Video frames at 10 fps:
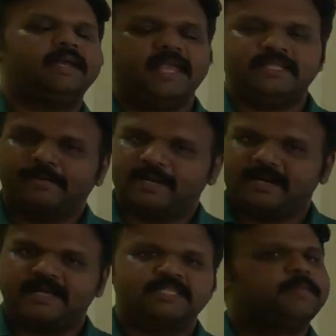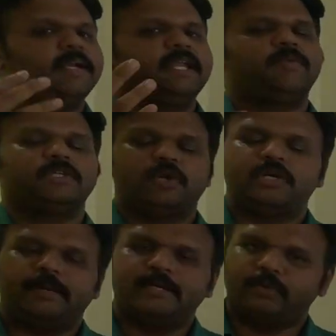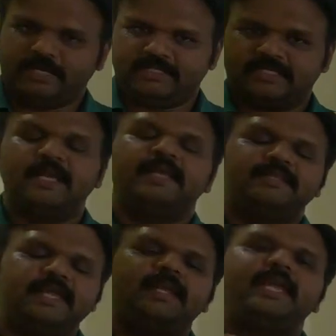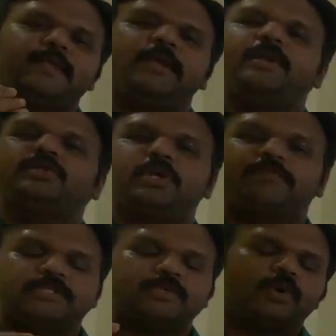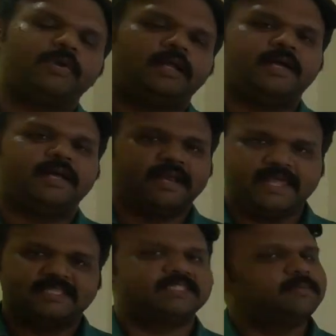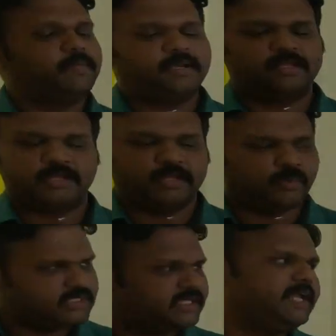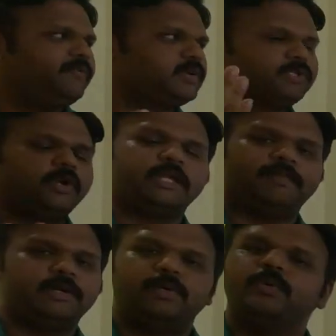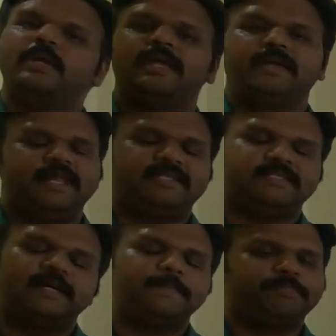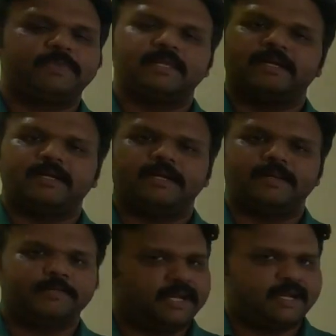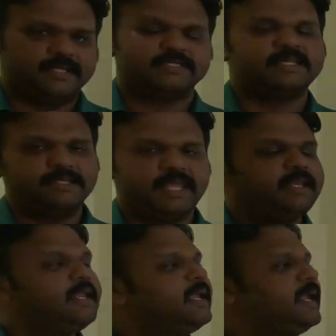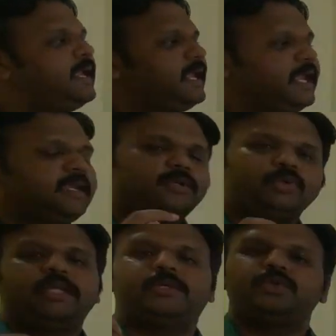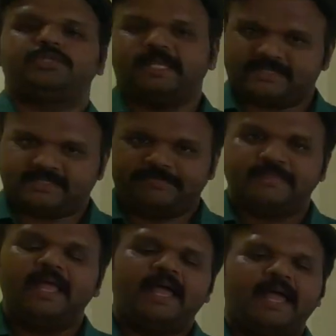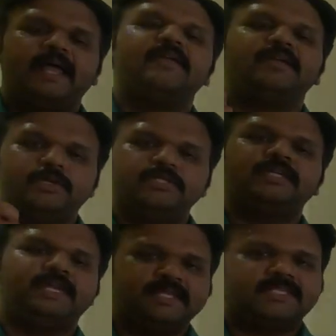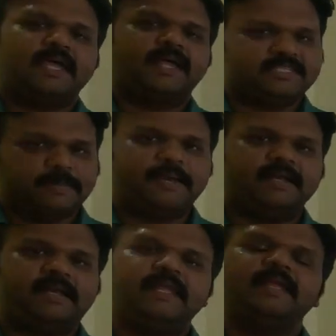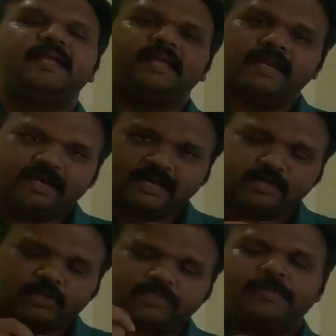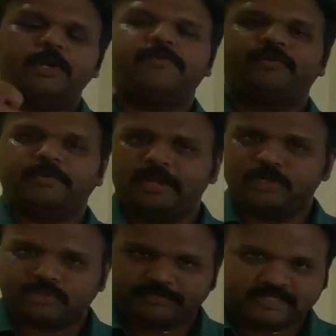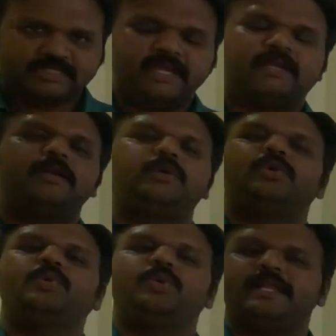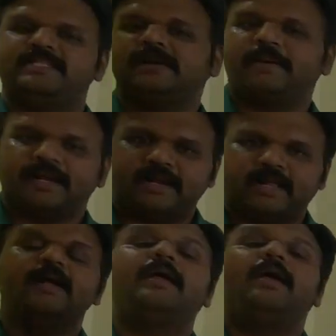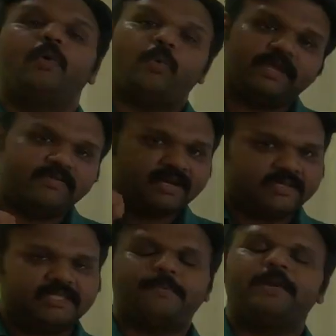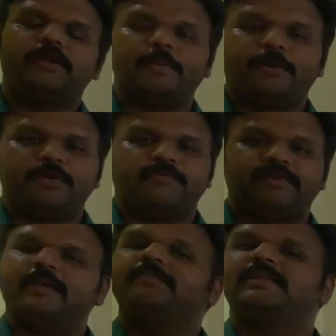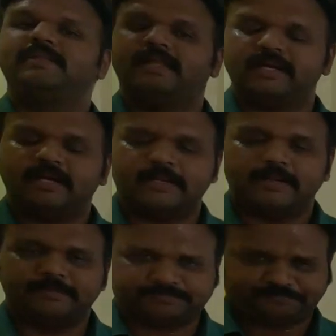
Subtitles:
take the bananas, but it was not able to reach. Then it made use of its own legs, but once again it was not able to reach the bananas. Then it took the 2 sticks and using each hand separately, it also made use of the stick to reach the banana. Even at that particular point of time, the